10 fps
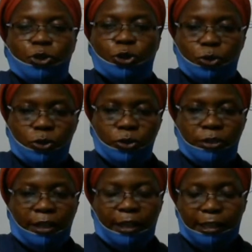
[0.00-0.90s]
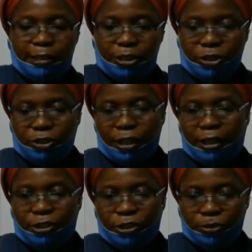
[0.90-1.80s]
to the head
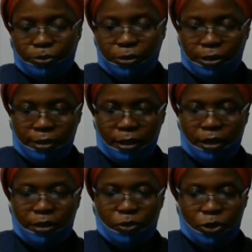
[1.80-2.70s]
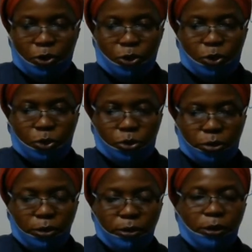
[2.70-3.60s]
teacher, Chibuli Secondary
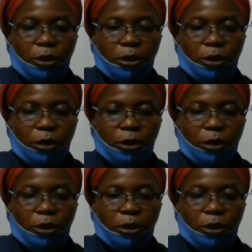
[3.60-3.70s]
School,